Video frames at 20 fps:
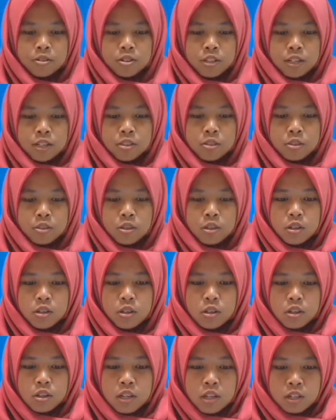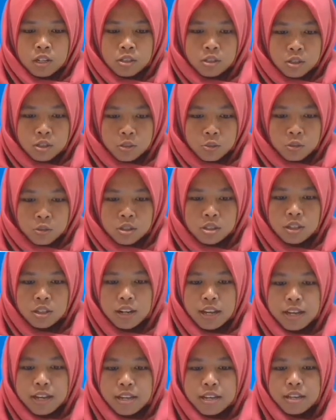By contrast,
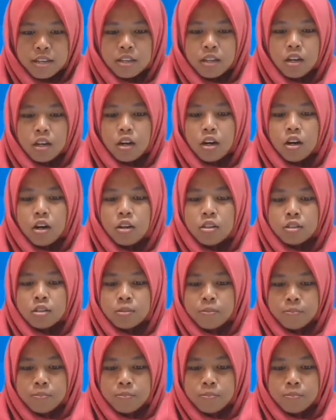she was lying